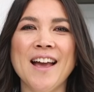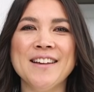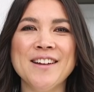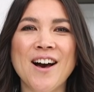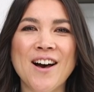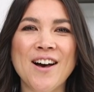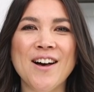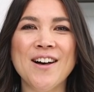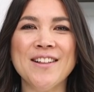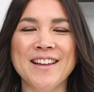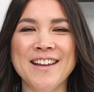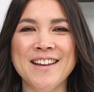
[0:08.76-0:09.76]
Hey
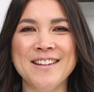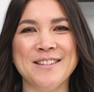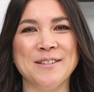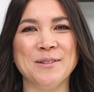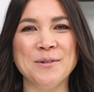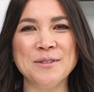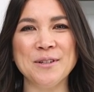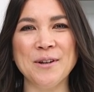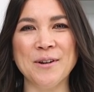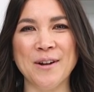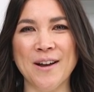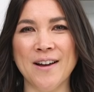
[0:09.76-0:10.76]
y'all, it's Lauren
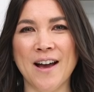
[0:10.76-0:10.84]
Toyota.